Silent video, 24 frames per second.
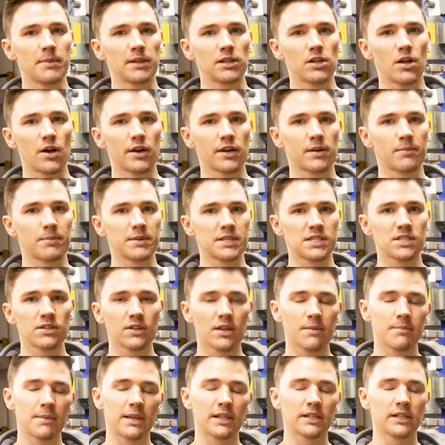bit longer but still
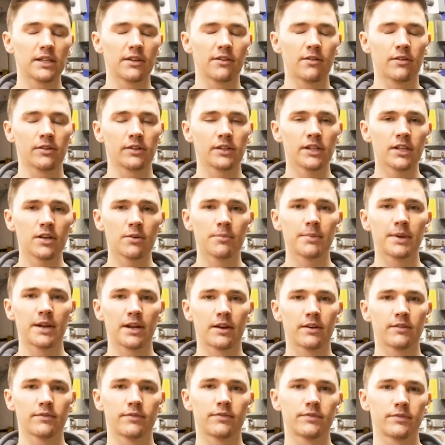give me a little, little bit
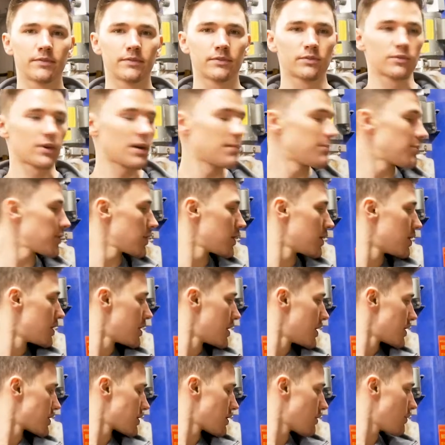of grip.
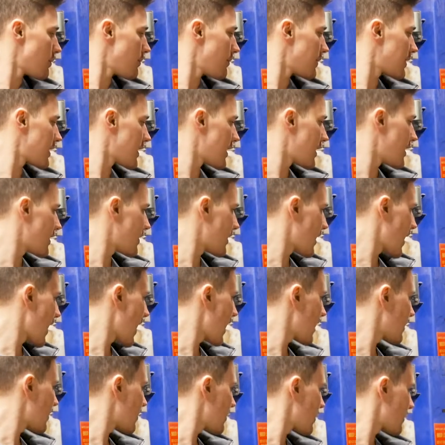So I went with the
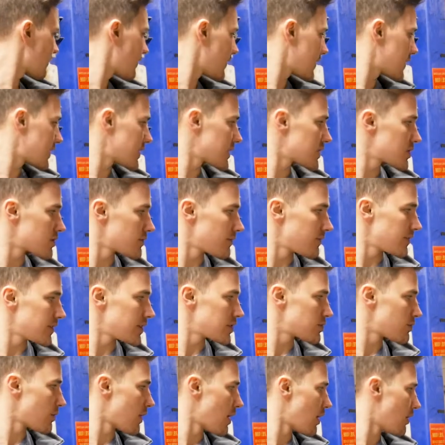Hankook Ventus
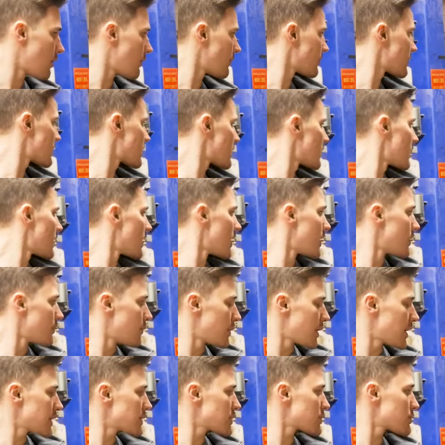V12s.
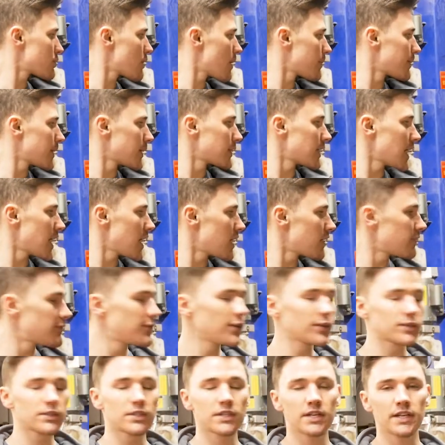We also swapped out the air
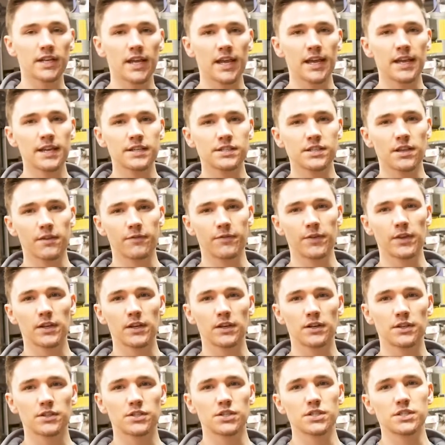filter today because I
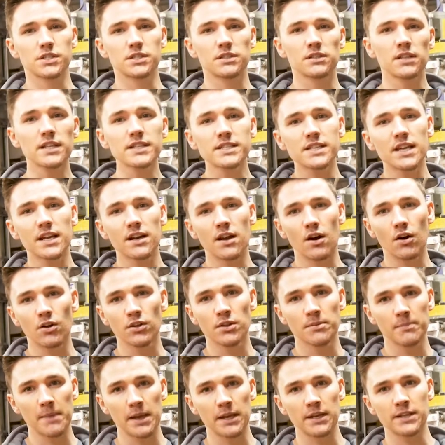figured just let's get all
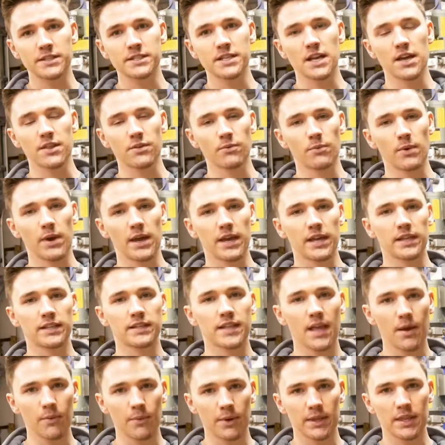the maintenance out of the way.
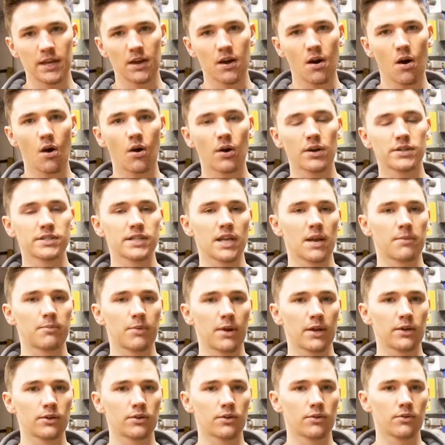That way the car is like a
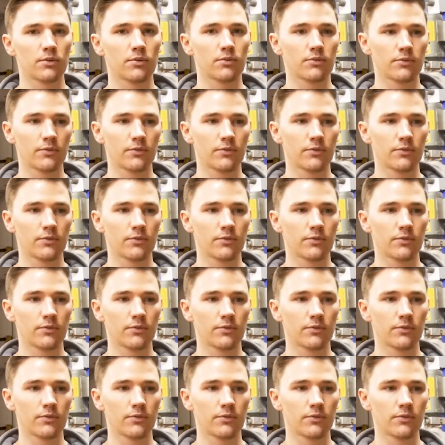brand new